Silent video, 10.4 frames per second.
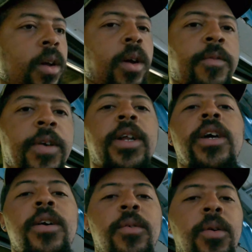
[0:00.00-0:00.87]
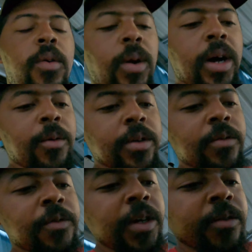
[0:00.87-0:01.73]
I figured out why I wasn't
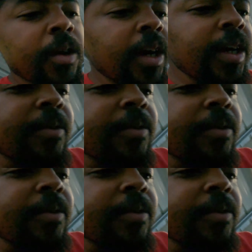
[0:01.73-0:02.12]
fitting right.